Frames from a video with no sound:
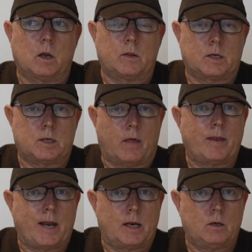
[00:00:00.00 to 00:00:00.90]
In the
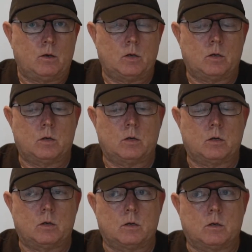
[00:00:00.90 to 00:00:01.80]
southern end,
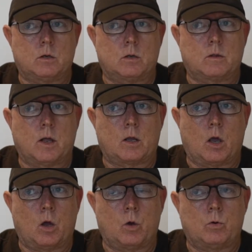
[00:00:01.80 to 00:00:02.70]
they
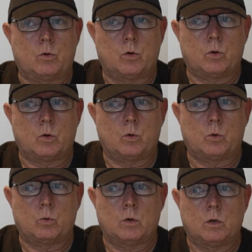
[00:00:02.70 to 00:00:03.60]
go
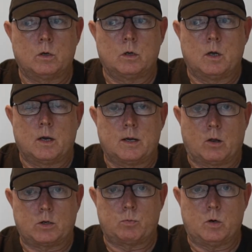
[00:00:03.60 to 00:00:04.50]
to
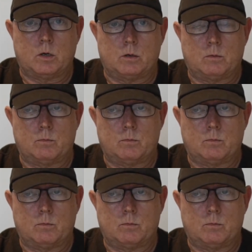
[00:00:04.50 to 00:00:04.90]
Nelspruit,